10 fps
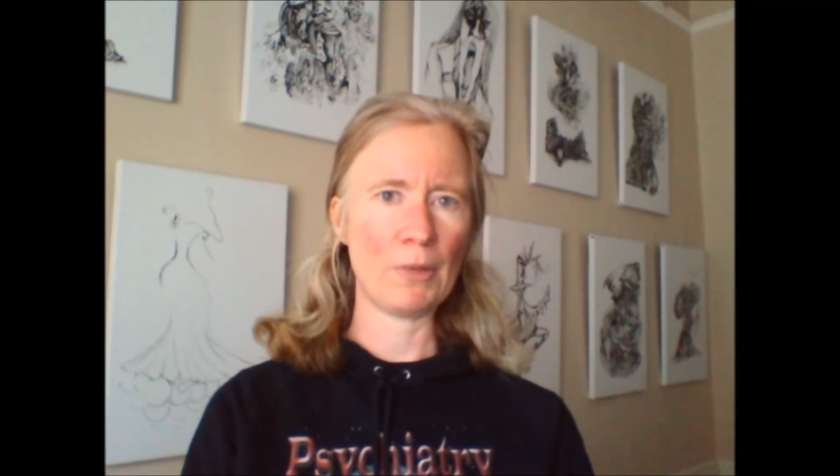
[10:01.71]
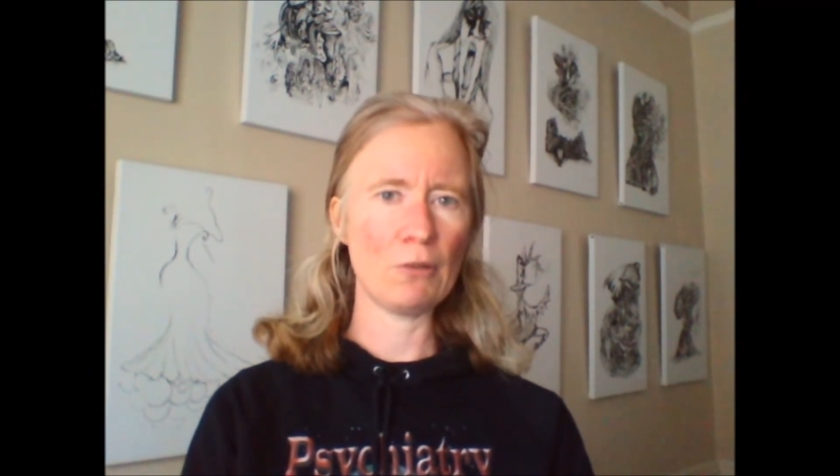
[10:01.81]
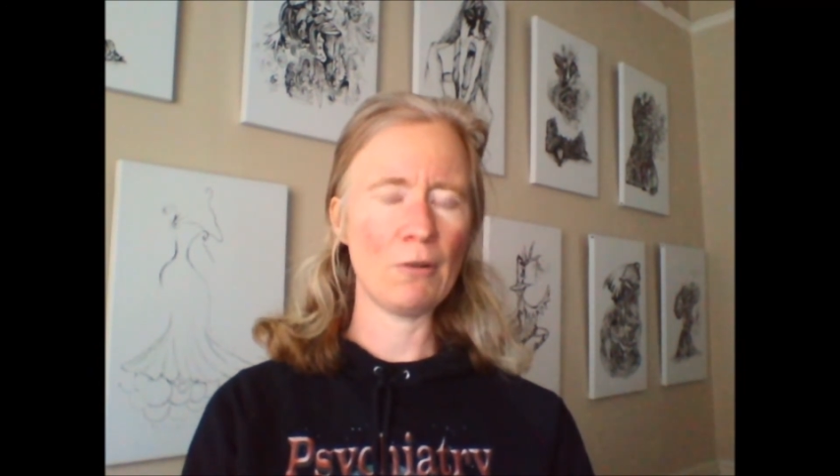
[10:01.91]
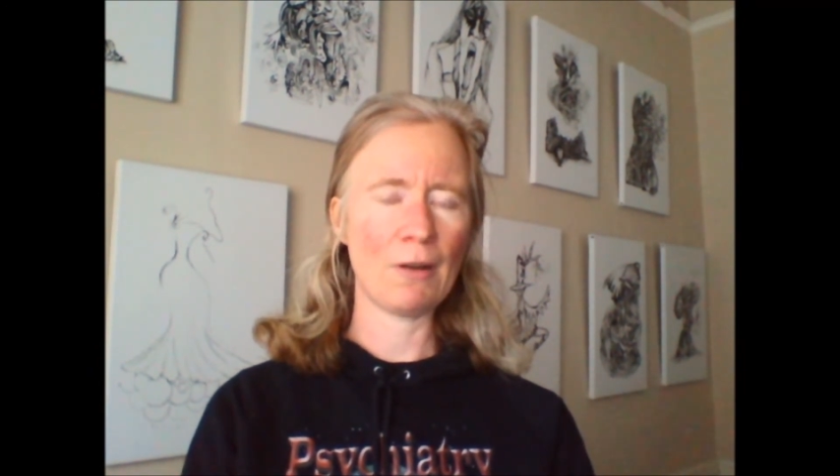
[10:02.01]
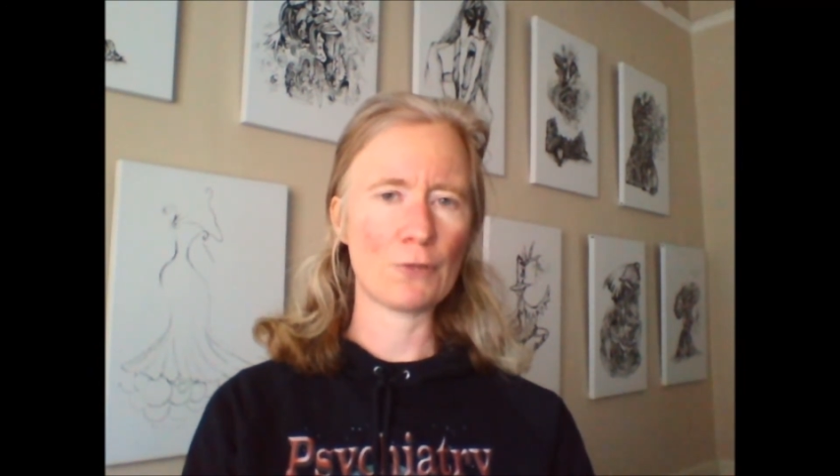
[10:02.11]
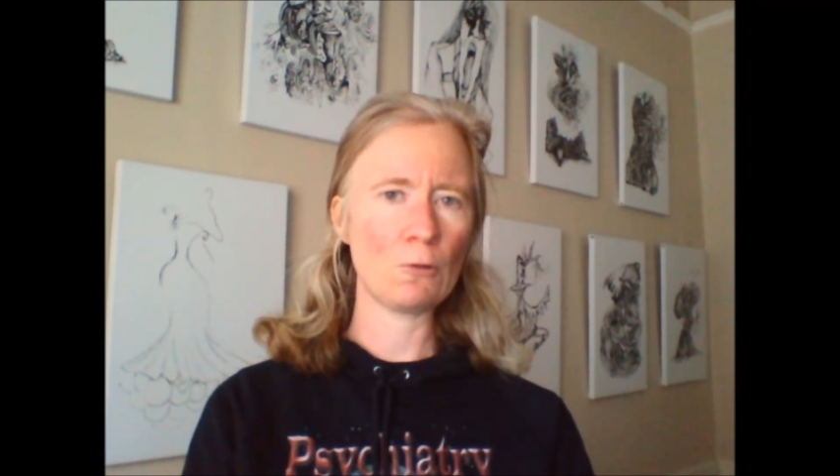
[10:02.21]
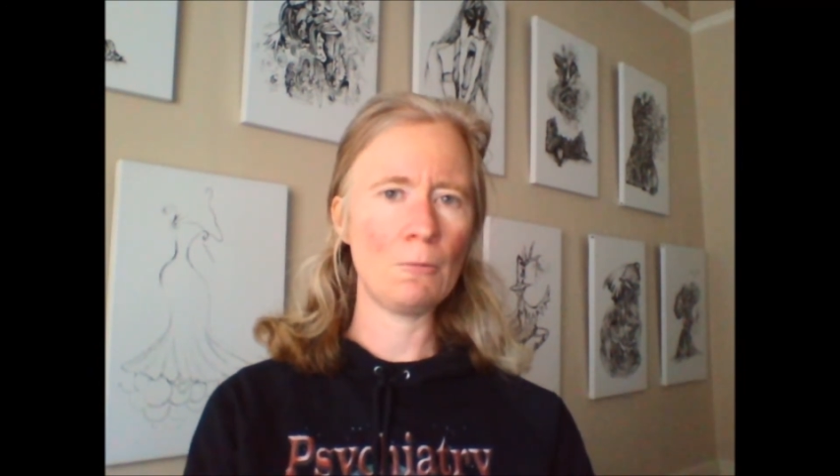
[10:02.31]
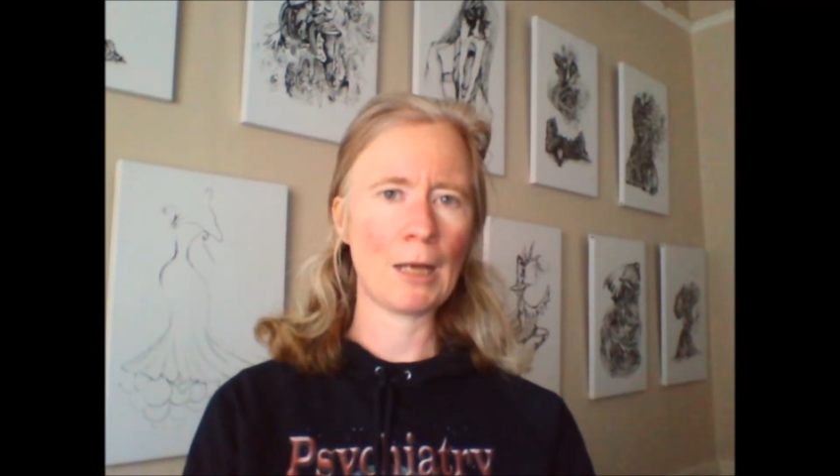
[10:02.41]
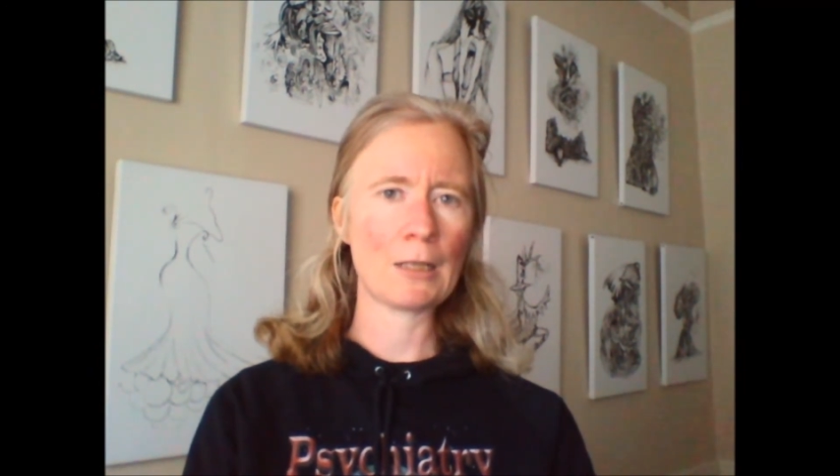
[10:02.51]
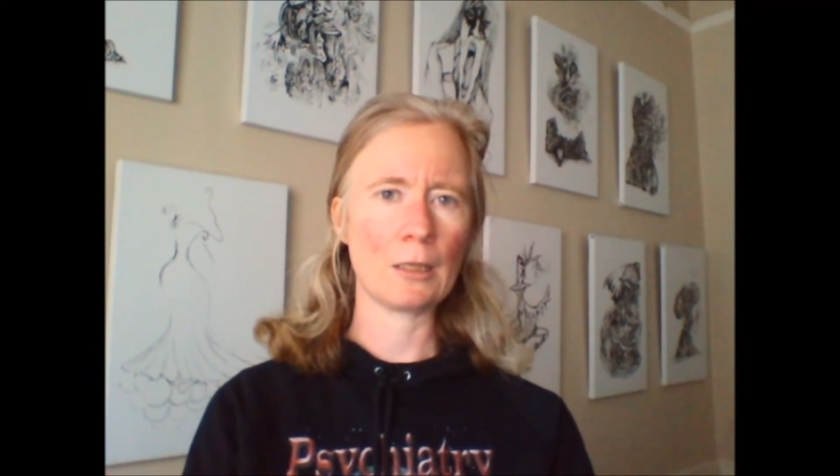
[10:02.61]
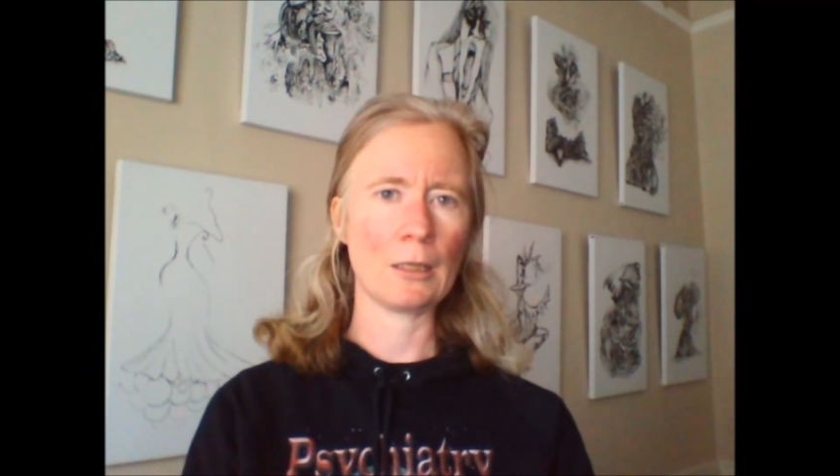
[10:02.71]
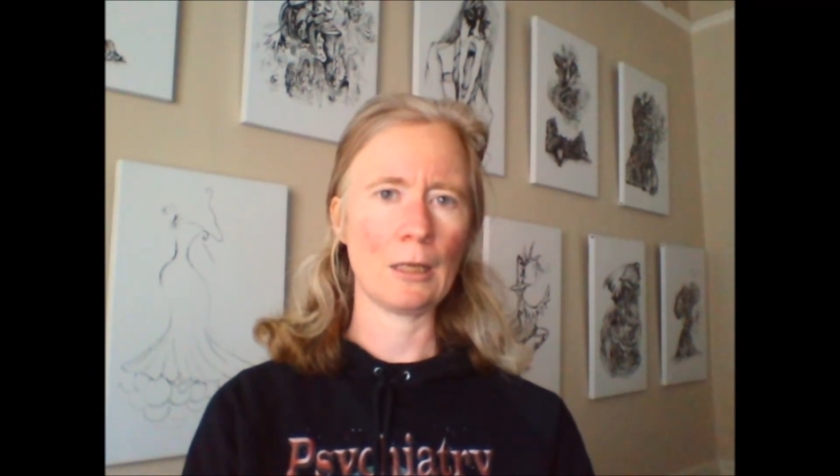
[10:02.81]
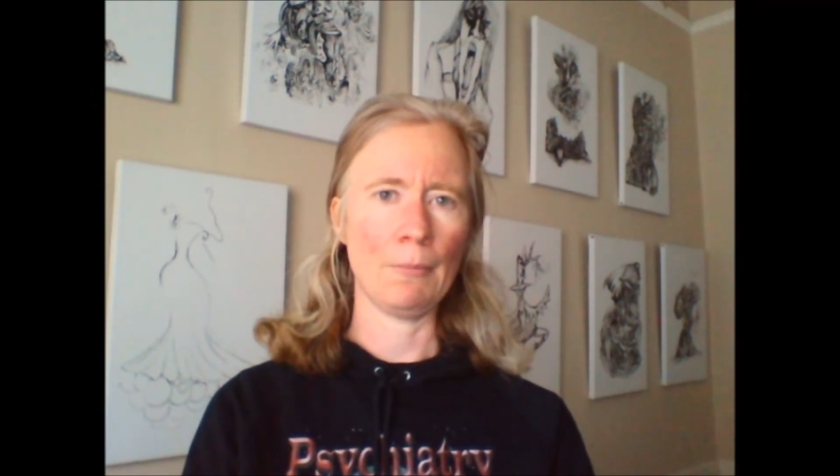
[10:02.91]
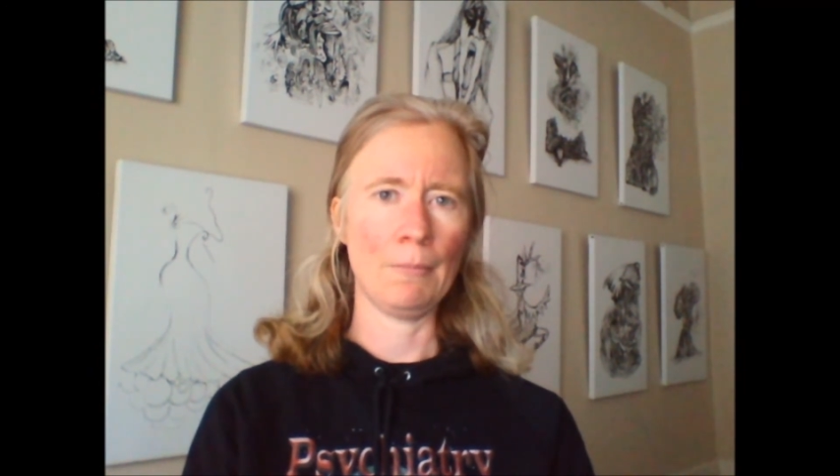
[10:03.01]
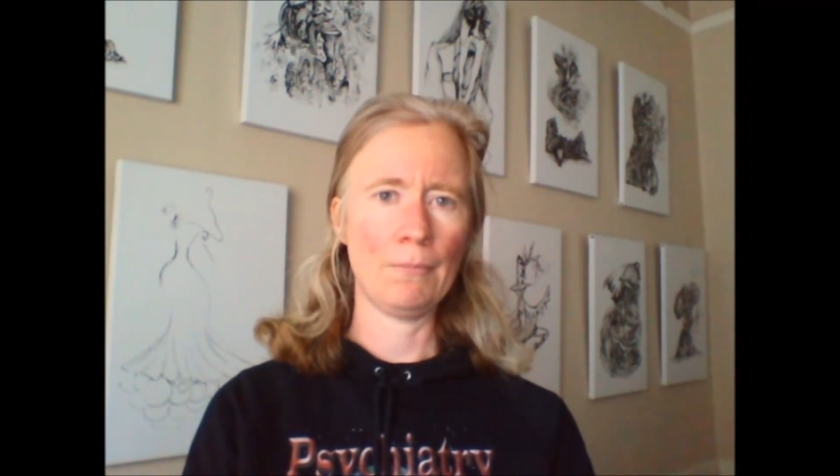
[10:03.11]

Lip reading: but you have too much of them,